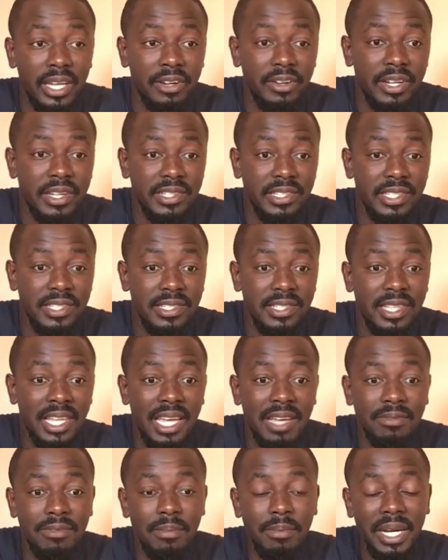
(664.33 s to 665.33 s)
areas is
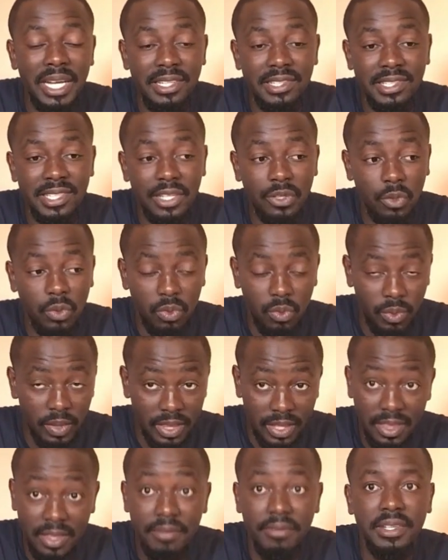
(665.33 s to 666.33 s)
they have a mindset or
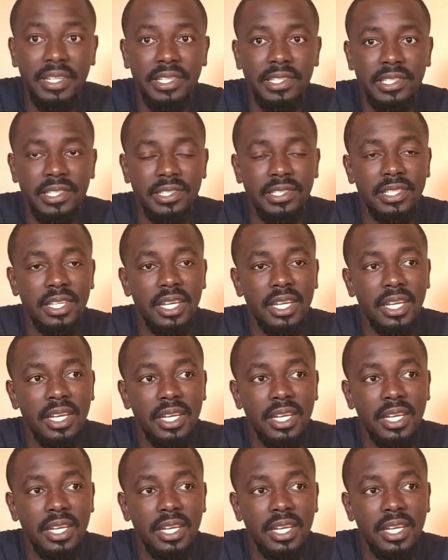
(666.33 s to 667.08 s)
within the villages.